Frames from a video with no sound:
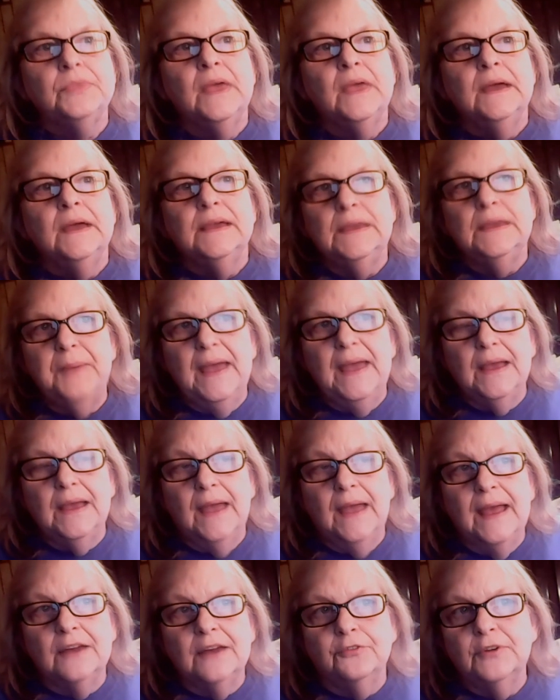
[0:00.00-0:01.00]
Keep
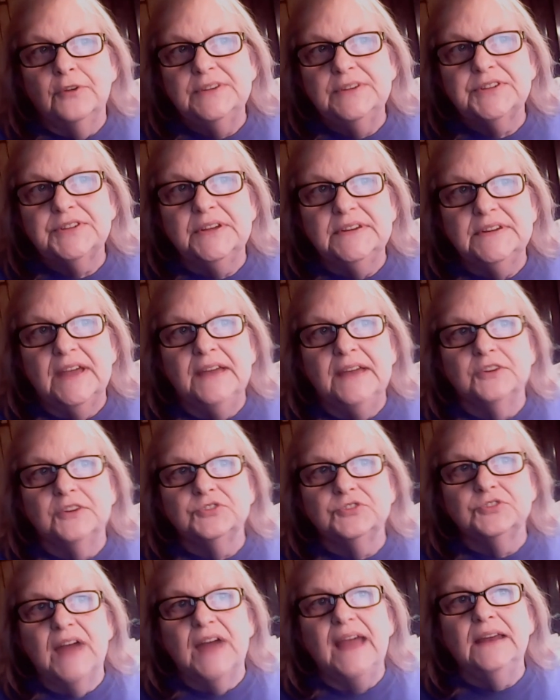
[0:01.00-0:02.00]
antifreeze containers
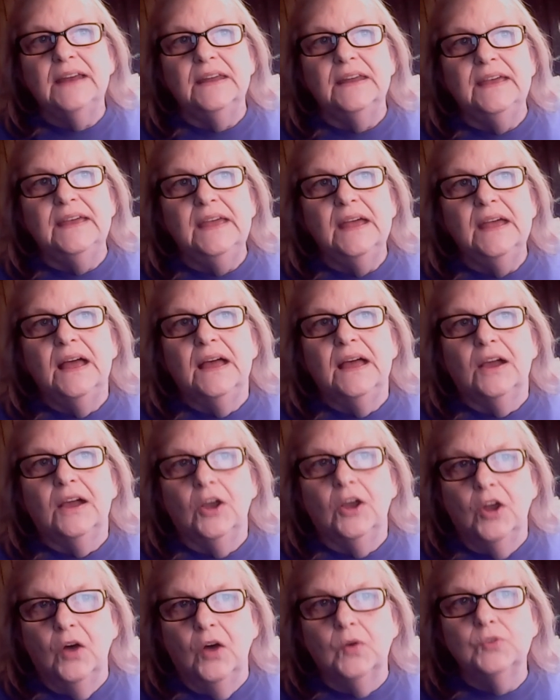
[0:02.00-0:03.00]
tightly
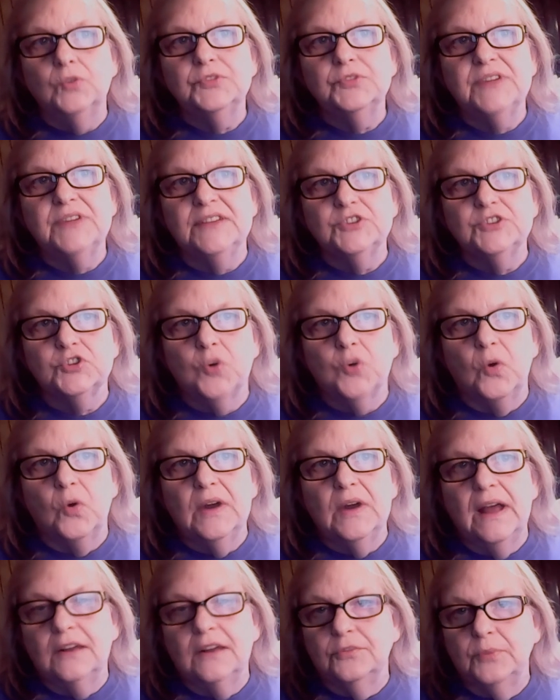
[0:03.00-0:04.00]
closed and stored
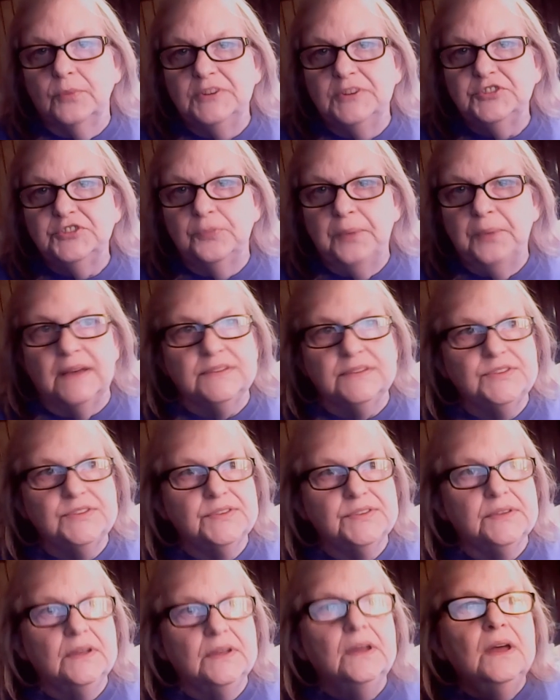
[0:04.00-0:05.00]
out of reach of
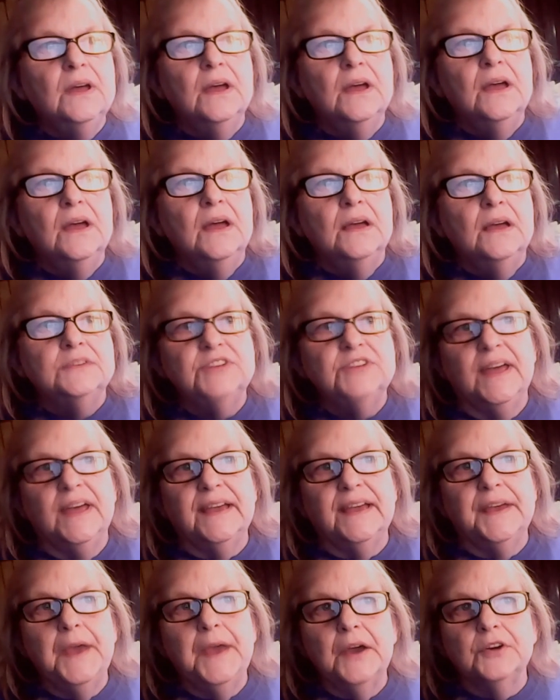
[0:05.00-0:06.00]
pets. Take
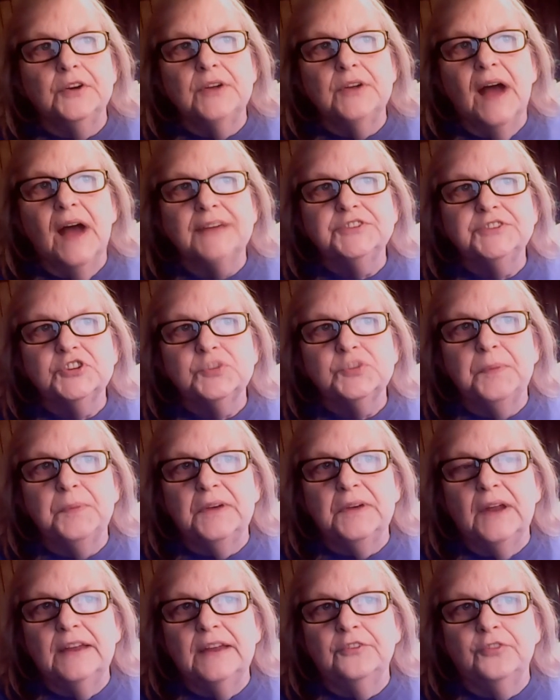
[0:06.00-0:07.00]
care not to spill
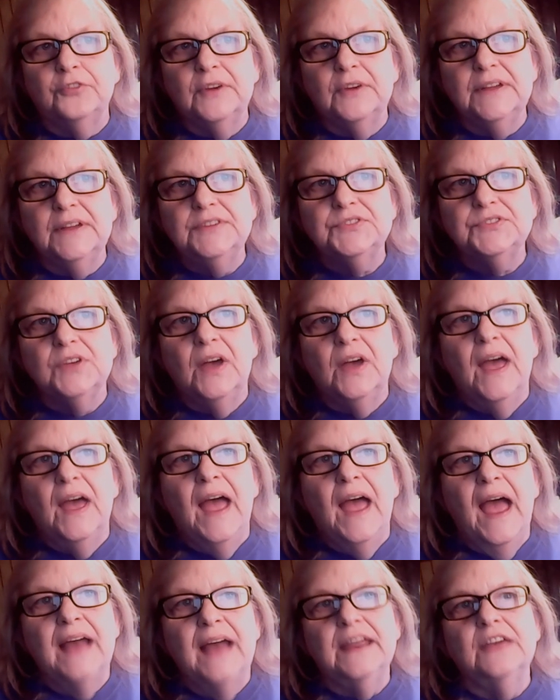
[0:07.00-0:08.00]
antifreeze,
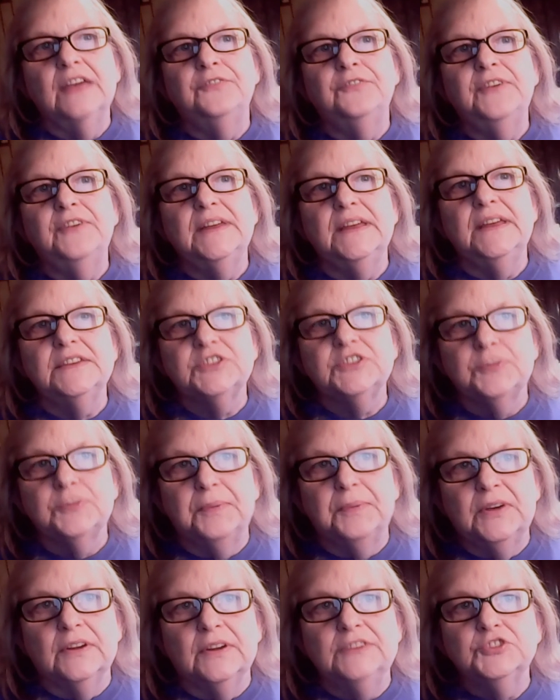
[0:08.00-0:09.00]
and if it is
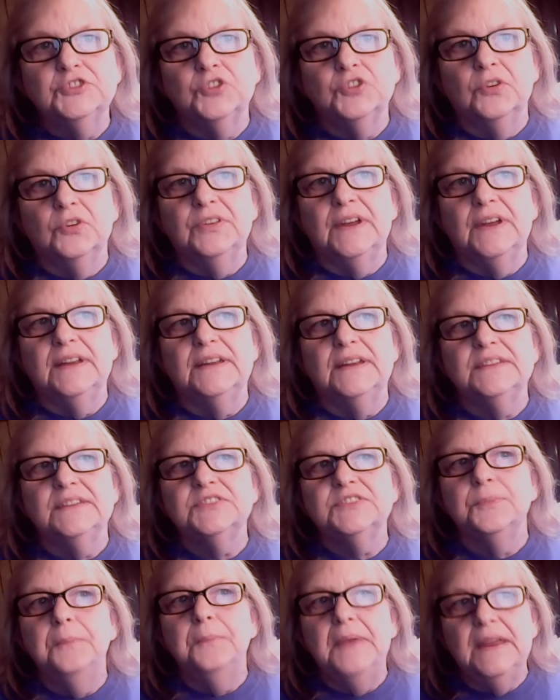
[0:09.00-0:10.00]
spilled, ensure that it is
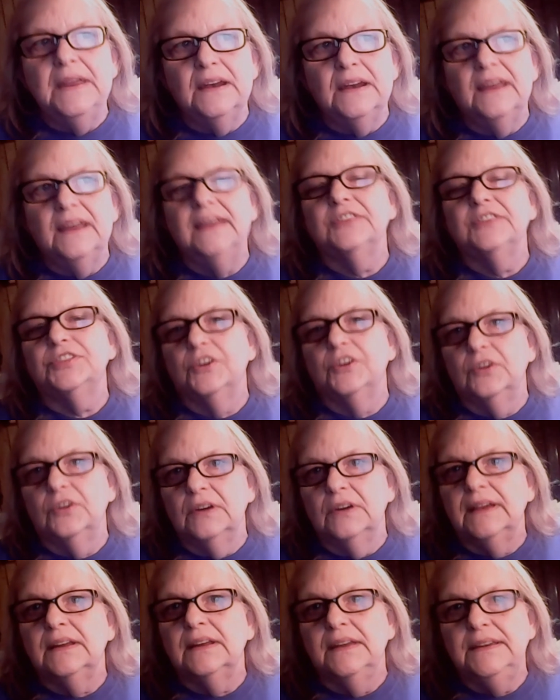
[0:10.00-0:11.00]
immediately and
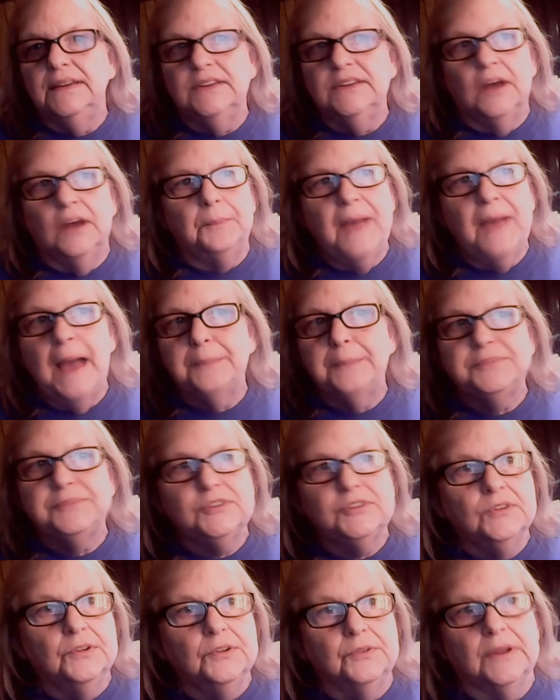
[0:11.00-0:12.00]
thoroughly cleaned up.
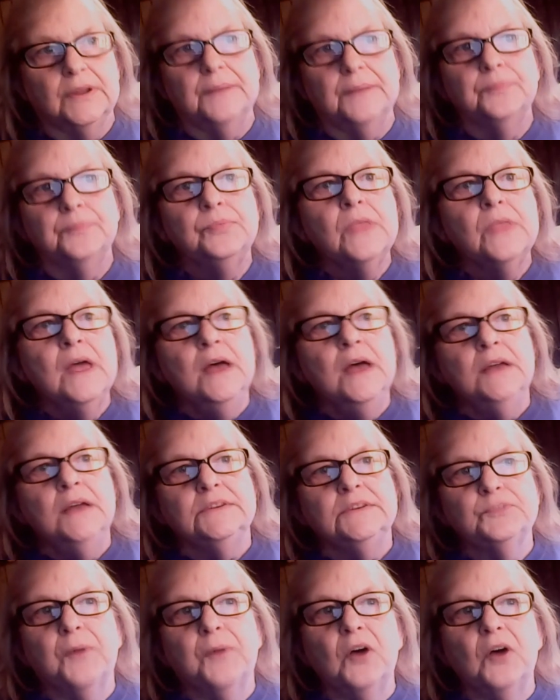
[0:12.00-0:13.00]
Absolutely.
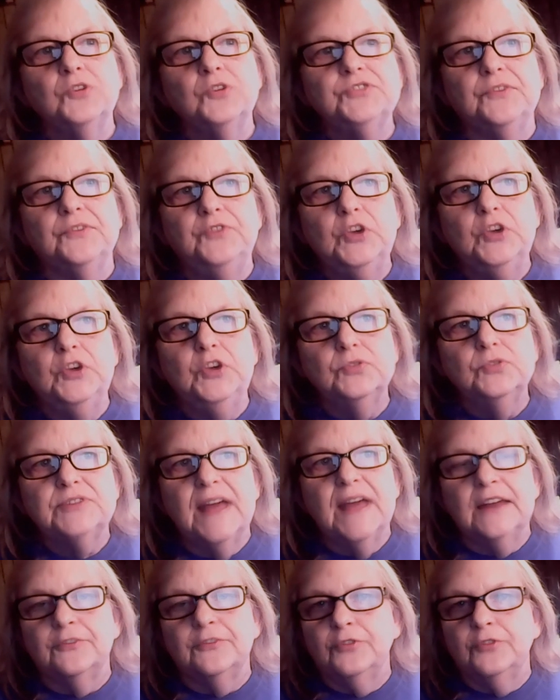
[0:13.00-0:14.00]
Dispose of used
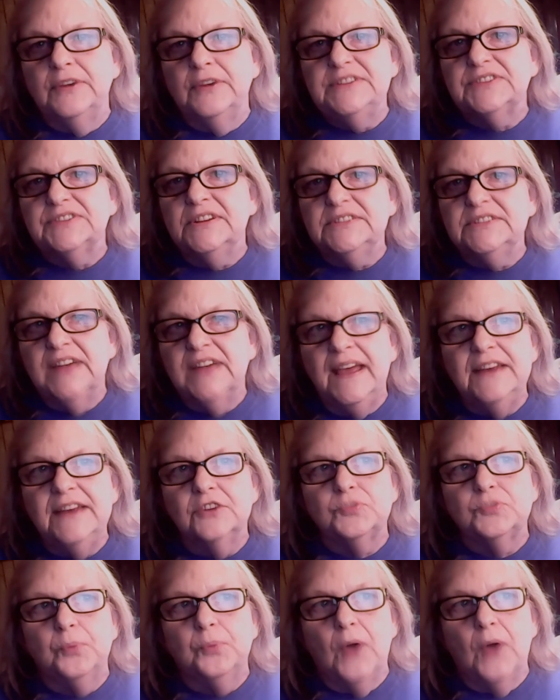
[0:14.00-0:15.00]
antifreeze
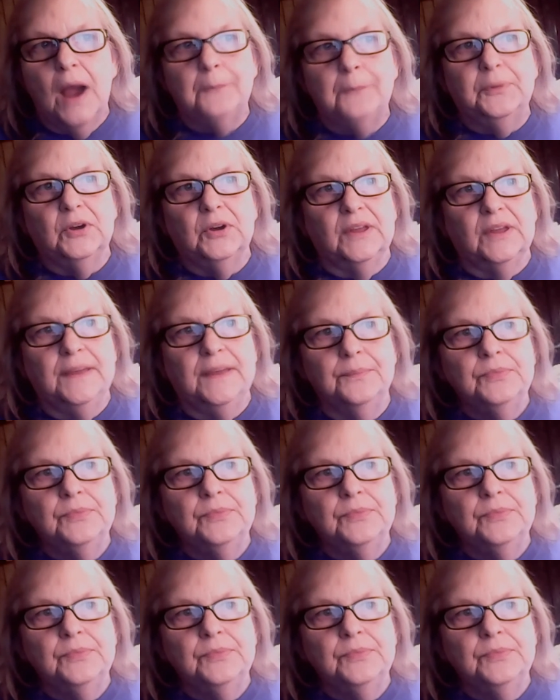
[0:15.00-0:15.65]
containers properly.